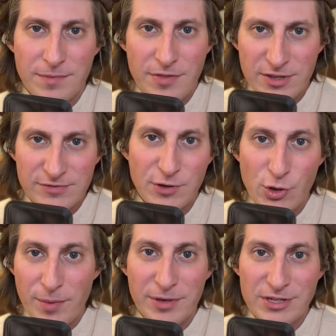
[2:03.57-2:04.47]
In this
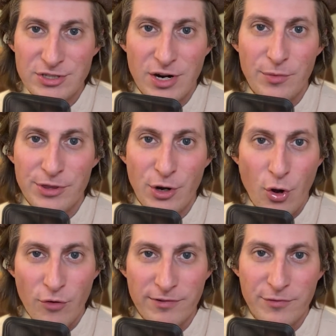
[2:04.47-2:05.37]
video, I'm going to start with an
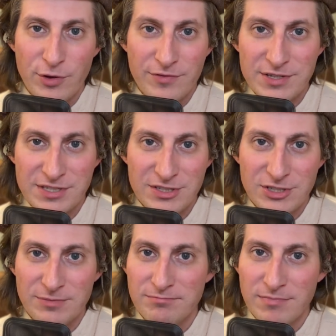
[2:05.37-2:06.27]
overview of the
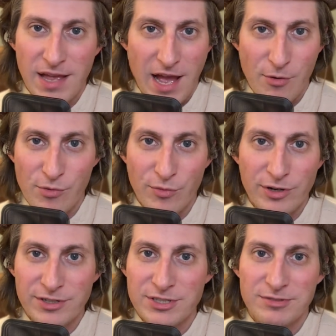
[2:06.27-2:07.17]
system, how it
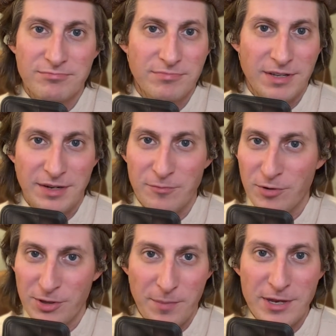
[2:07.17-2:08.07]
works,
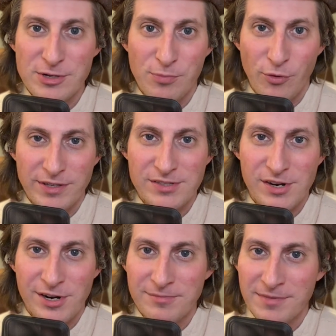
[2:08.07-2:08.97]
and what the major points
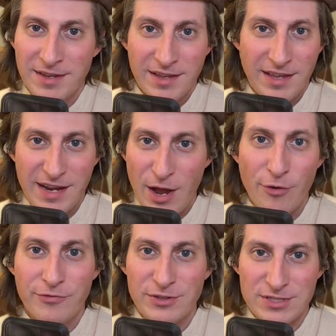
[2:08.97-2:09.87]
are, and
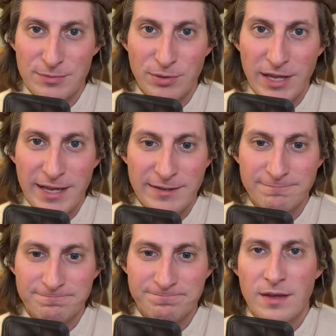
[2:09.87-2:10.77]
how it feels to play it.
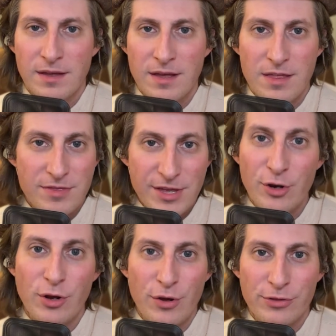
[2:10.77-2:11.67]
Then
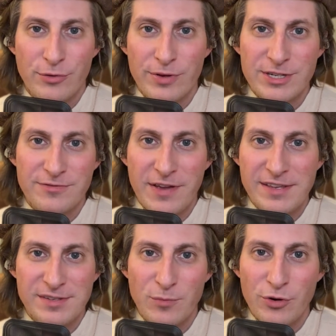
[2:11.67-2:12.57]
I'll go through each
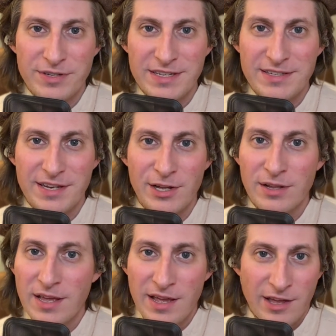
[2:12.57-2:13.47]
phase in more
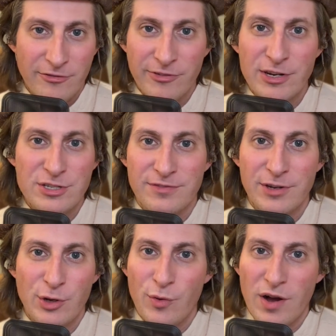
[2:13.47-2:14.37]
detail and finish the
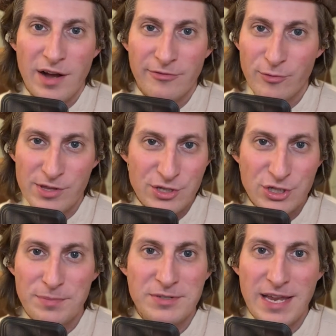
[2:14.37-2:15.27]
video off with
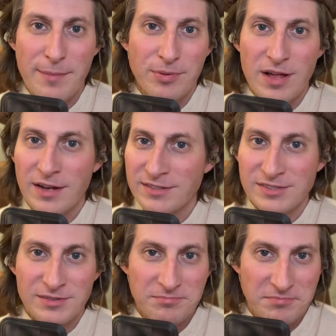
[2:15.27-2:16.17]
ship stat
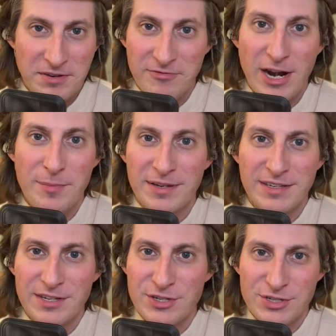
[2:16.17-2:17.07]
blocks, environment
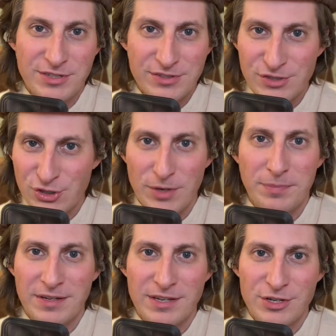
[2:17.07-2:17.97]
conditions,
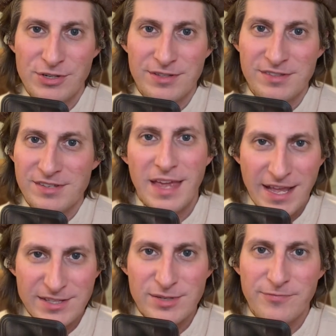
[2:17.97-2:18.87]
ship conditions,
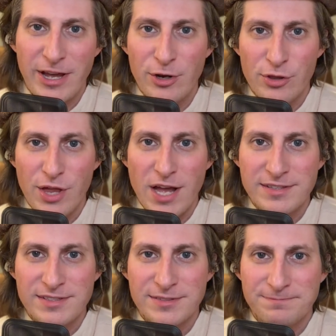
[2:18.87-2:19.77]
and some final
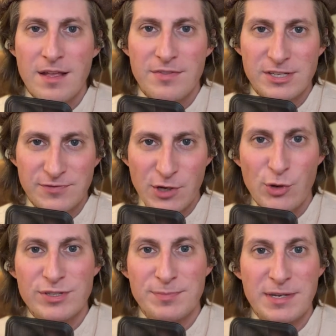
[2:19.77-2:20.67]
thoughts. This
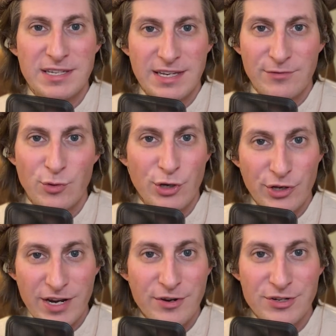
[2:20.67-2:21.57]
video is meant to give you a
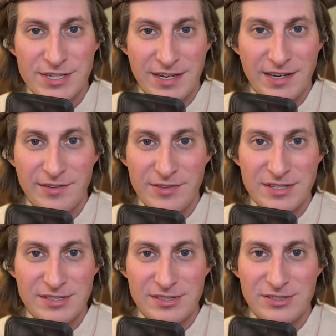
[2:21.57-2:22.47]
good understanding of
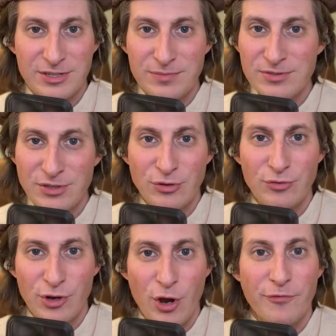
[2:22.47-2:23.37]
this system so
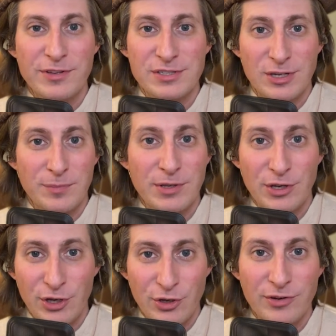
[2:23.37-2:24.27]
you know if it's going to be
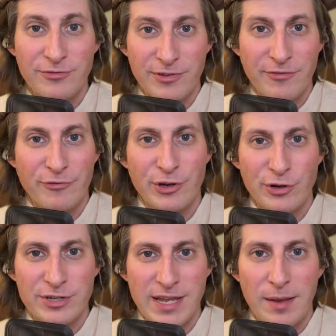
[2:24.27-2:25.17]
a good fit for
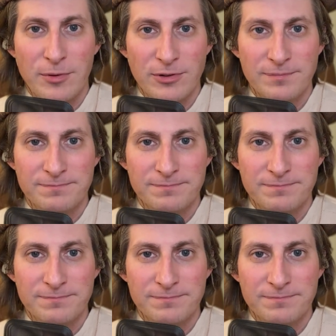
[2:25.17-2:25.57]
your table.